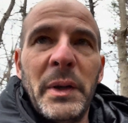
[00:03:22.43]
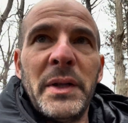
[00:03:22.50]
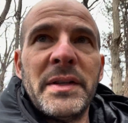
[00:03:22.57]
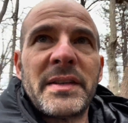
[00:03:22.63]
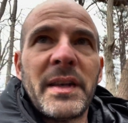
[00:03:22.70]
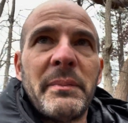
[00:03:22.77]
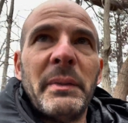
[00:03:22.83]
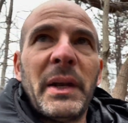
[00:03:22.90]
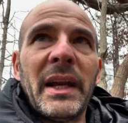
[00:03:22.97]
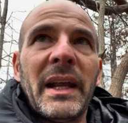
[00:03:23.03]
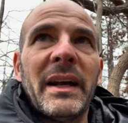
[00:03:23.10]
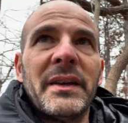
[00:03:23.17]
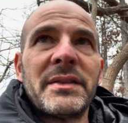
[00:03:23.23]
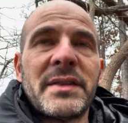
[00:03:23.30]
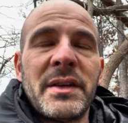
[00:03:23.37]
somebody
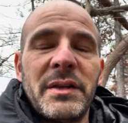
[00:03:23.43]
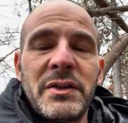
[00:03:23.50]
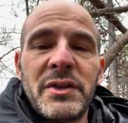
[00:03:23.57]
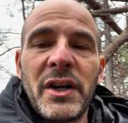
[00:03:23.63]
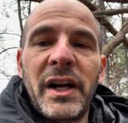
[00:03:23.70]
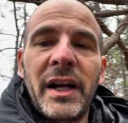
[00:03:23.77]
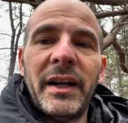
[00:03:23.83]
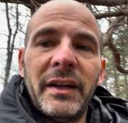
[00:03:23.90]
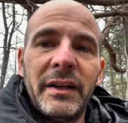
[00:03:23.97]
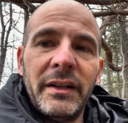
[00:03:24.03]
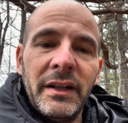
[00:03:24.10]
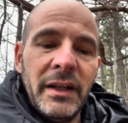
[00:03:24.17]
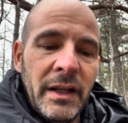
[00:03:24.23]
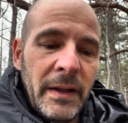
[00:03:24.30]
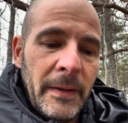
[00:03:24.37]
else on trial,
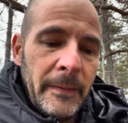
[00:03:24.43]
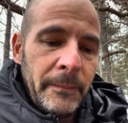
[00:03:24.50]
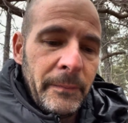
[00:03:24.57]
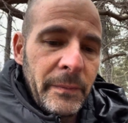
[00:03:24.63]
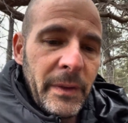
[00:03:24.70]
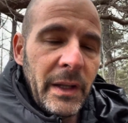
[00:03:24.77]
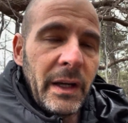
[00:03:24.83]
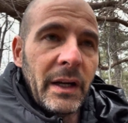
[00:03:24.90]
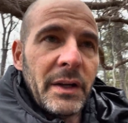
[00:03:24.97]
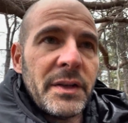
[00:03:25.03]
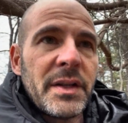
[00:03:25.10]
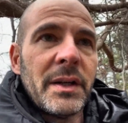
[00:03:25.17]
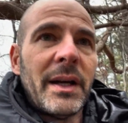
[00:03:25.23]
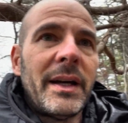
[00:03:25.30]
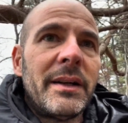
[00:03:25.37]

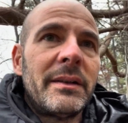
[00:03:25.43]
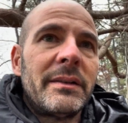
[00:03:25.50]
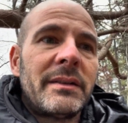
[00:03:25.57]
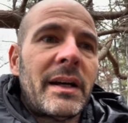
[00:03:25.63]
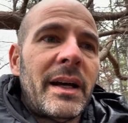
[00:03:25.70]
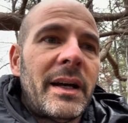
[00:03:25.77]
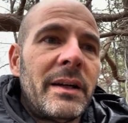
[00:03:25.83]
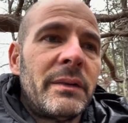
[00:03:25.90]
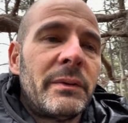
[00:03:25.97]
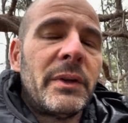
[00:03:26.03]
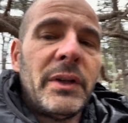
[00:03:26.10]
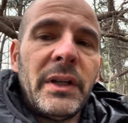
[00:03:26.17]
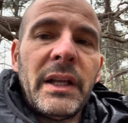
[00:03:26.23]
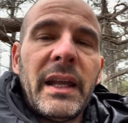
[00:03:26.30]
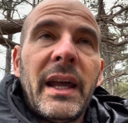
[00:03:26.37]
so I don't
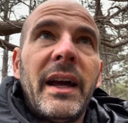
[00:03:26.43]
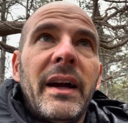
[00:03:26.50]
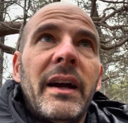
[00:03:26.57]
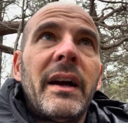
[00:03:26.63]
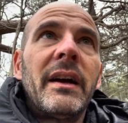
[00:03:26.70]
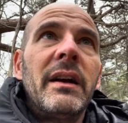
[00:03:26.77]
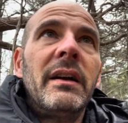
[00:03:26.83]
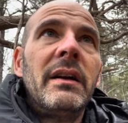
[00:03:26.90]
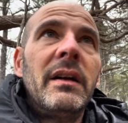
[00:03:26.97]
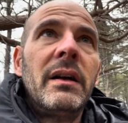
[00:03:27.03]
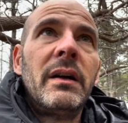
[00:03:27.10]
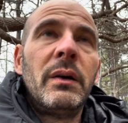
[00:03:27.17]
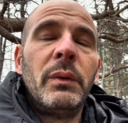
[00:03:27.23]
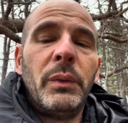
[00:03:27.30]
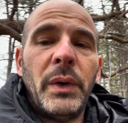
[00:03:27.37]
really care
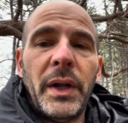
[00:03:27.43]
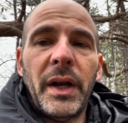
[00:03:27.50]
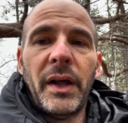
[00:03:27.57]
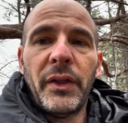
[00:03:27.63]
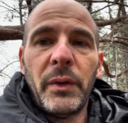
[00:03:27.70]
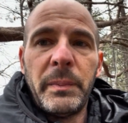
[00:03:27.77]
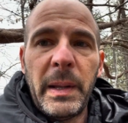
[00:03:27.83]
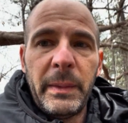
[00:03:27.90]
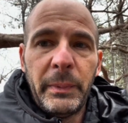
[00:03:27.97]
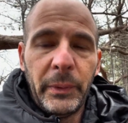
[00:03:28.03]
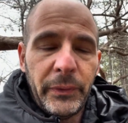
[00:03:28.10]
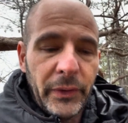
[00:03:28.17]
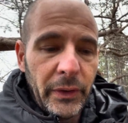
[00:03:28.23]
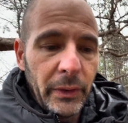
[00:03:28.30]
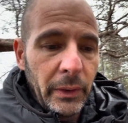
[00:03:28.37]
what other people
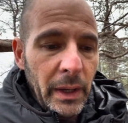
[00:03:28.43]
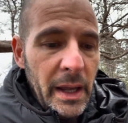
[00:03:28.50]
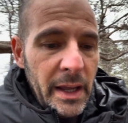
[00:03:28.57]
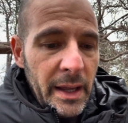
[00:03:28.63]
do.